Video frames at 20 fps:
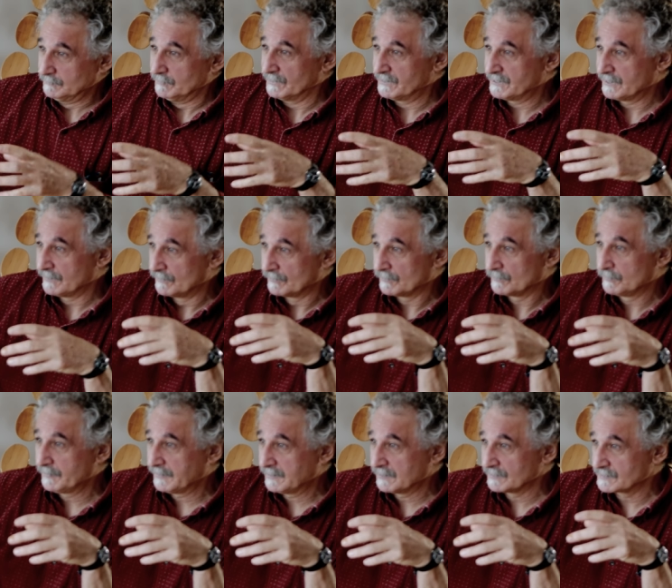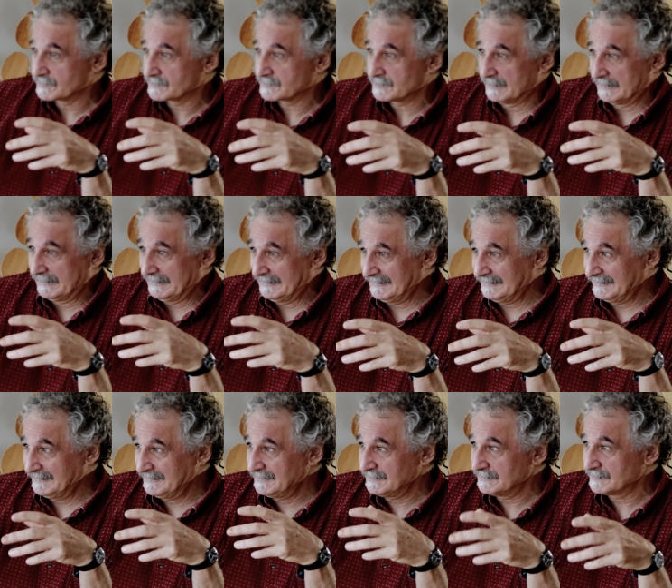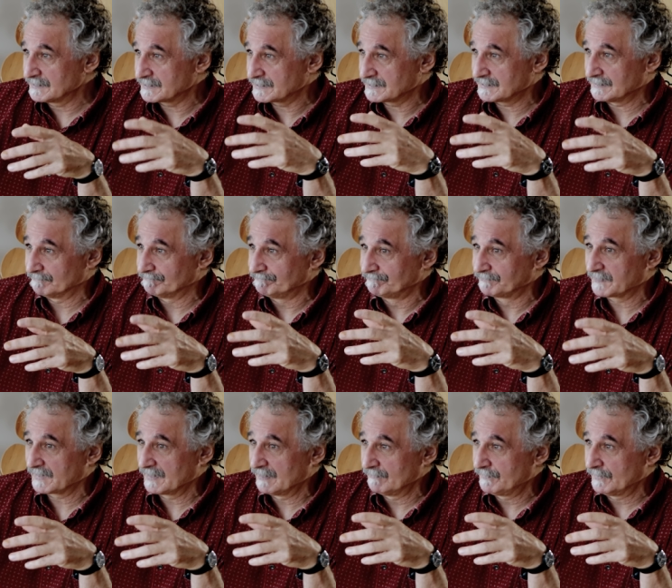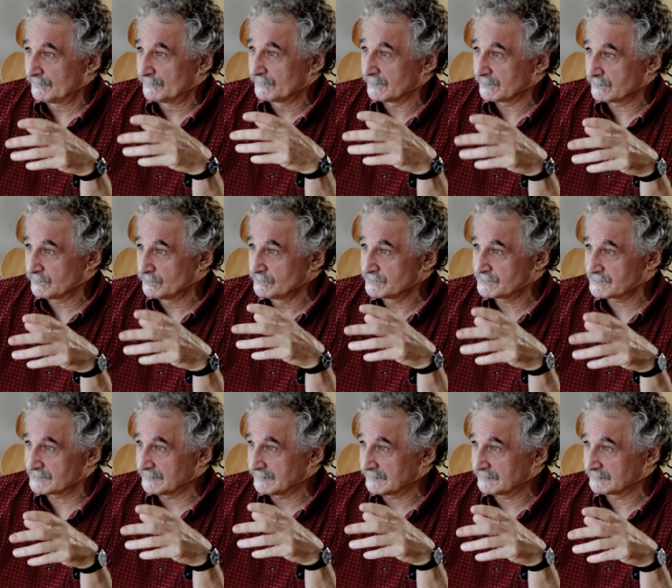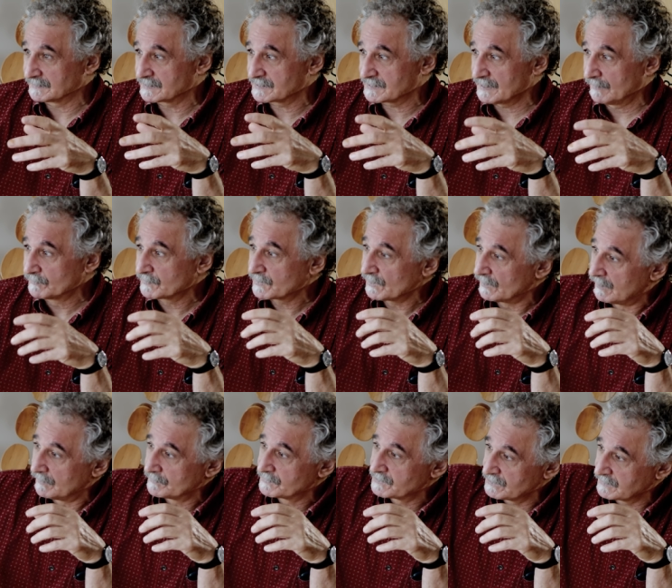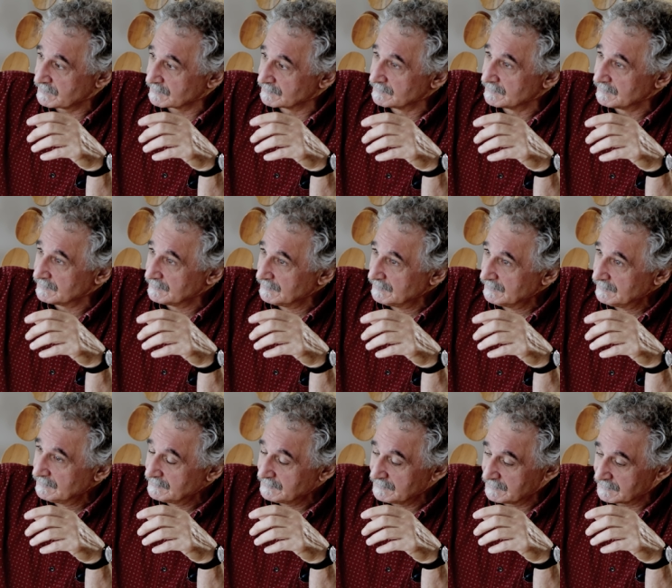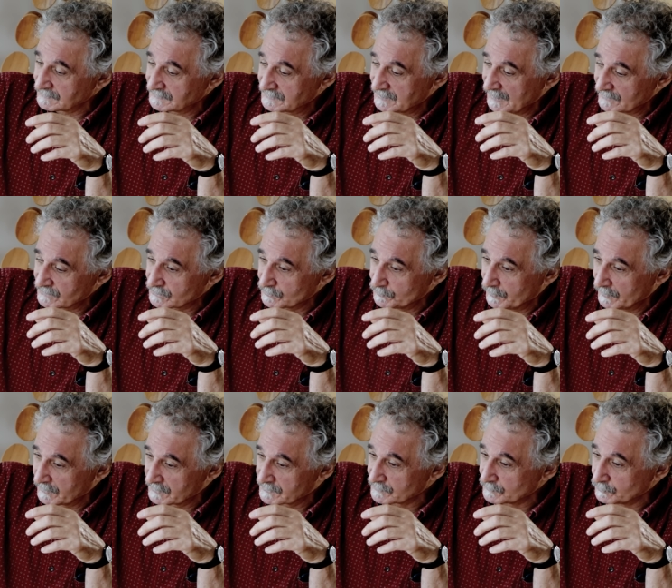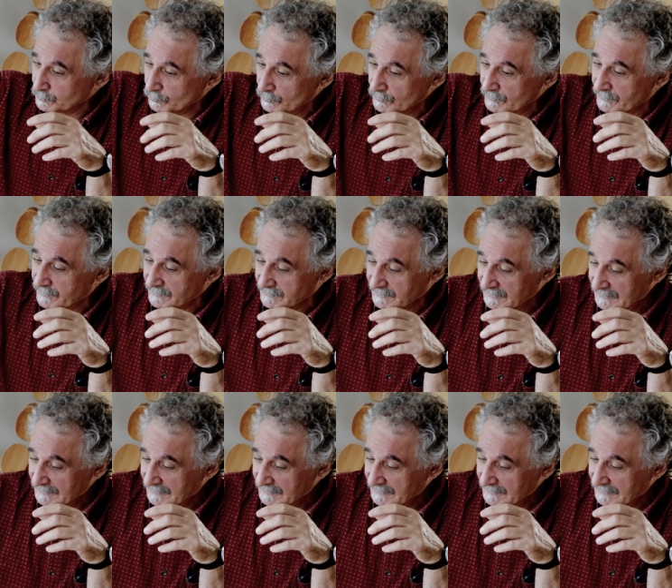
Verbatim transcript: material because it is very acoustic, and sometimes you can, you can touch a piece of wood